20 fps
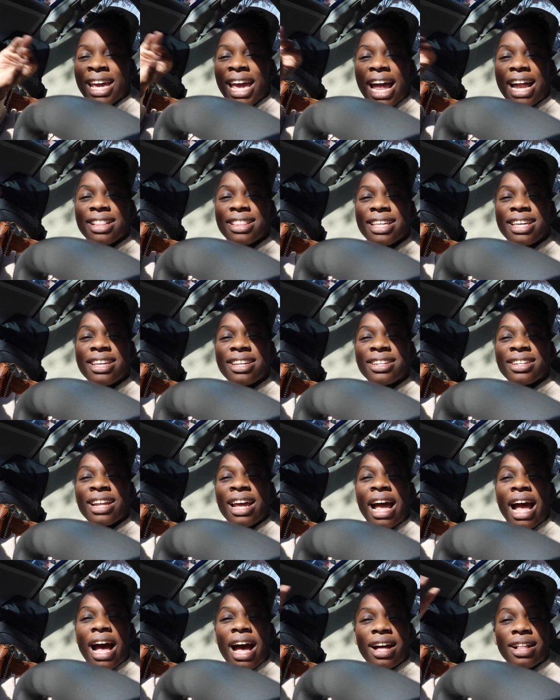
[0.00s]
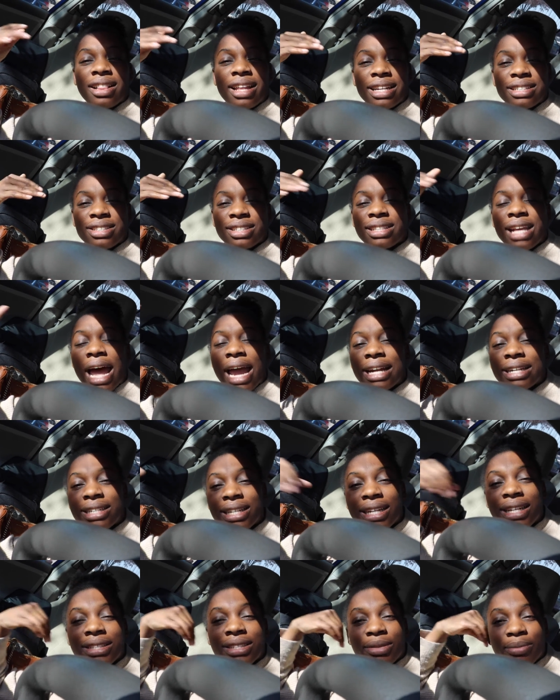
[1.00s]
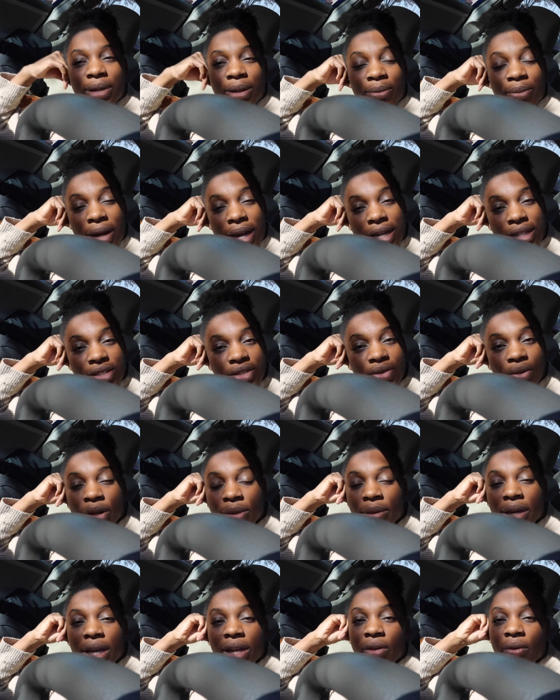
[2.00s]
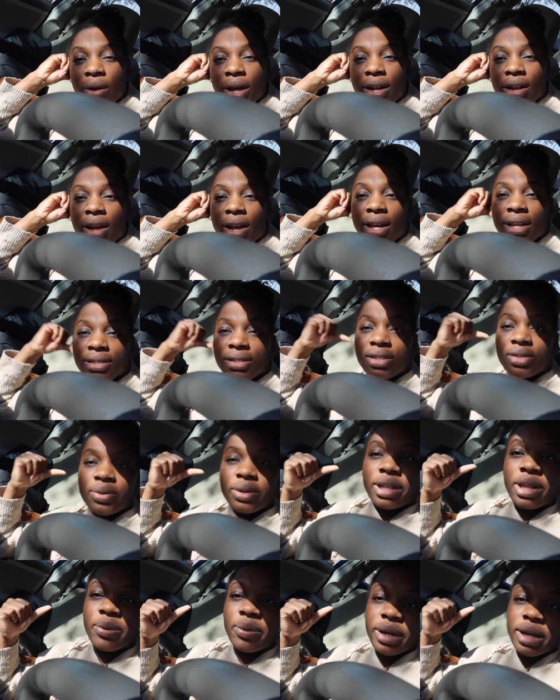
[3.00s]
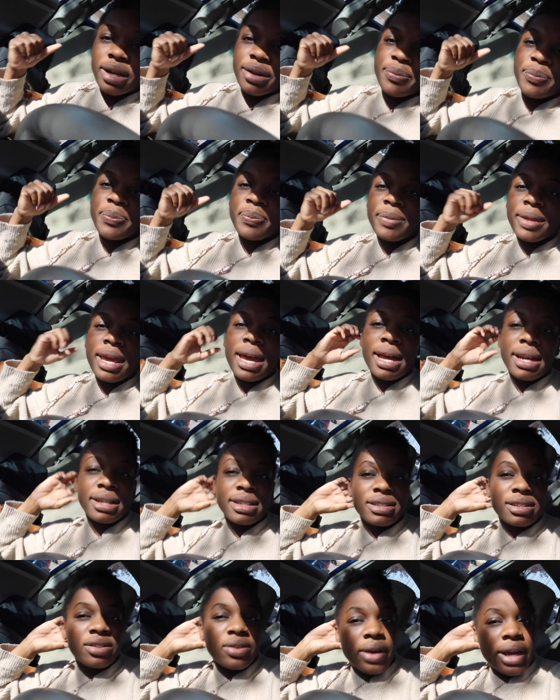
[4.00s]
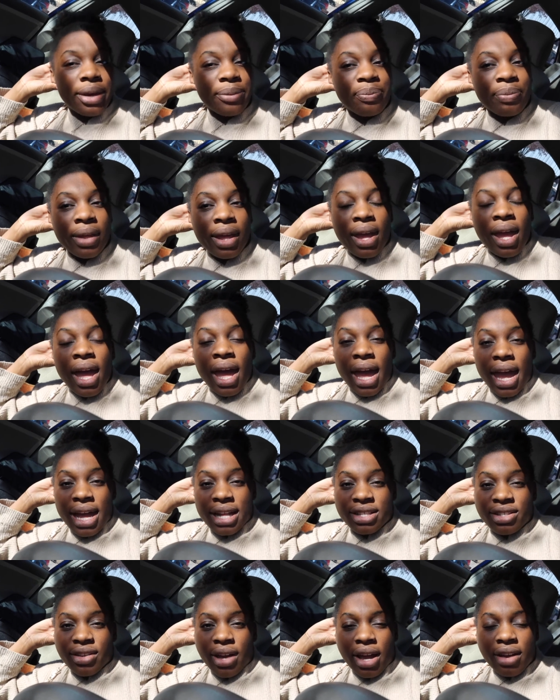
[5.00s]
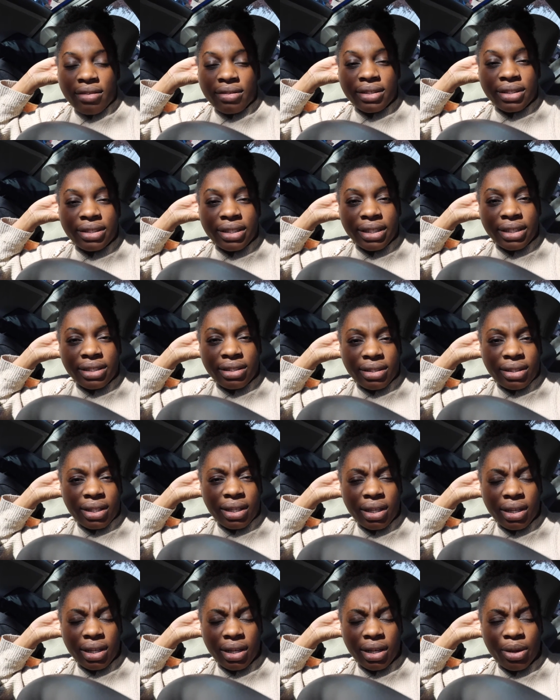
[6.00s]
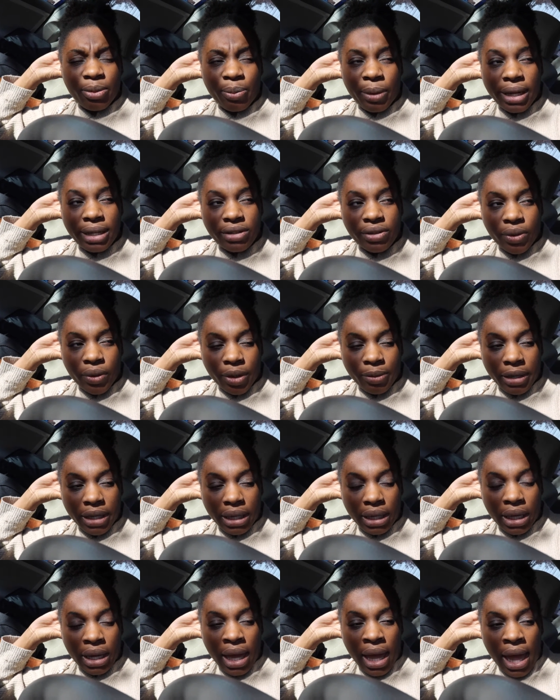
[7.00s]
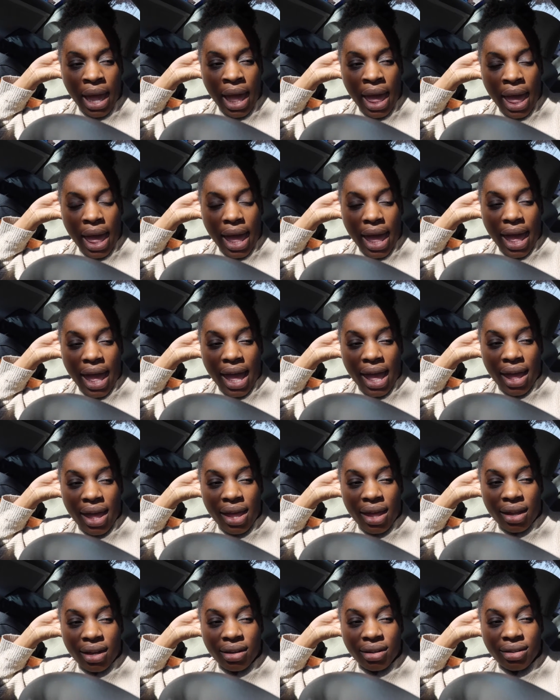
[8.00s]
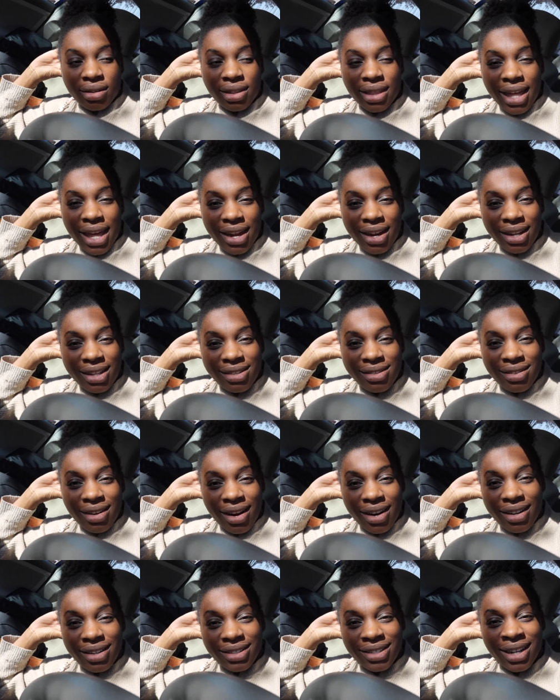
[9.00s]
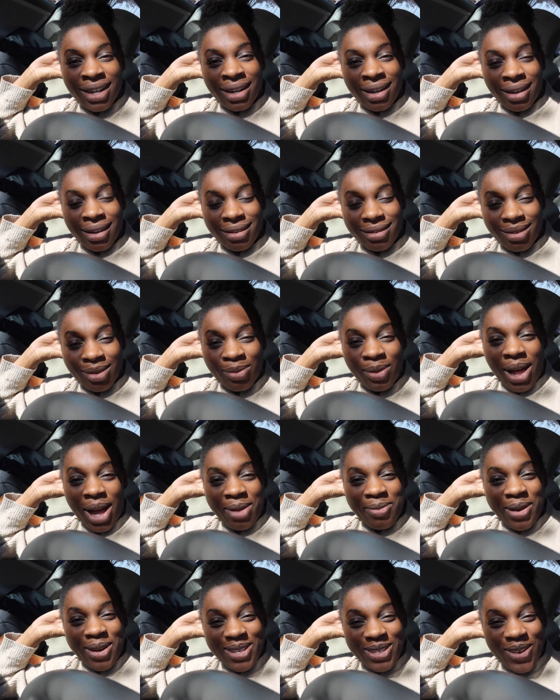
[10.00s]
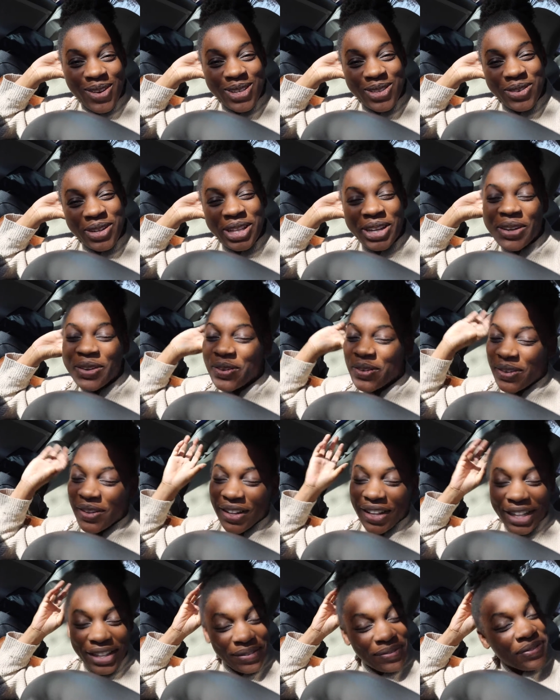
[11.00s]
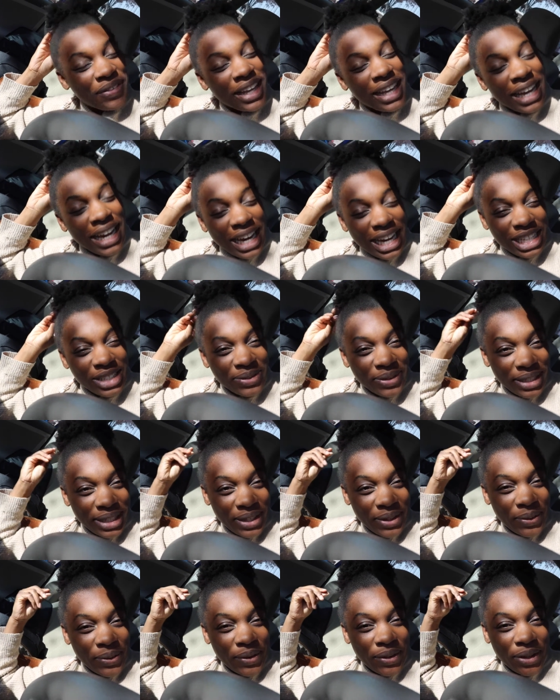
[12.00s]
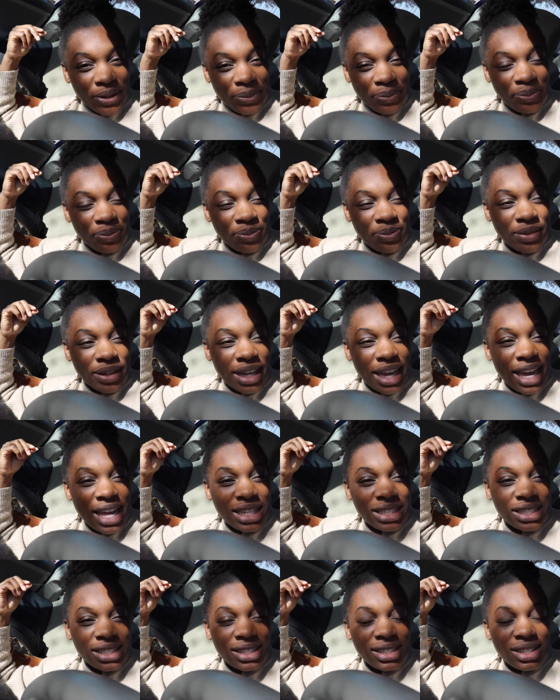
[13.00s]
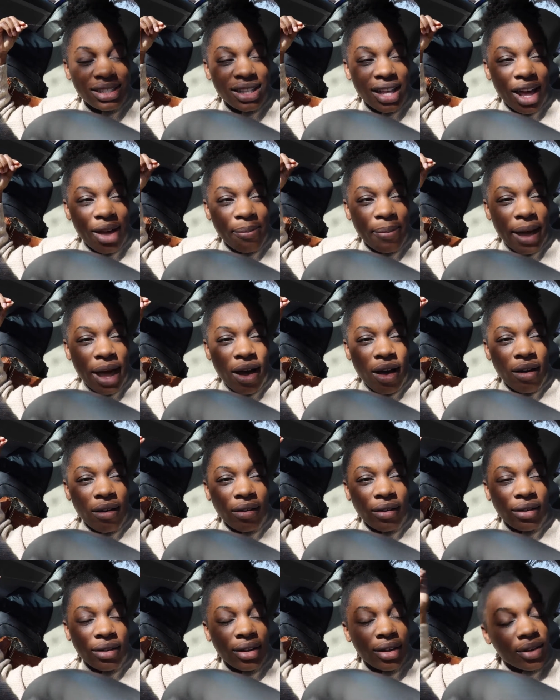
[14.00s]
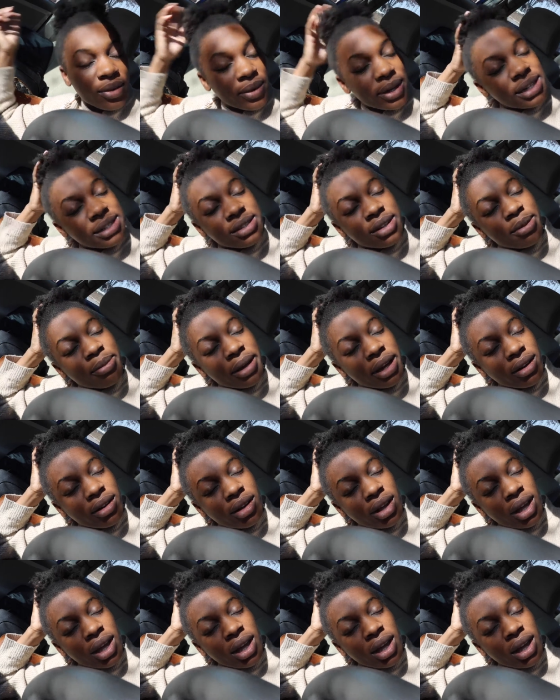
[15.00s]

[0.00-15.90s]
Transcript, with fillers: And then like just ideas and me brainstorming and whatnot. Is this really weird? Mm, yeah, it is. It's okay. And so I was just brainstorming and then it started turning into a blog post. So it's really cool. It's really cool. It's about what is it about?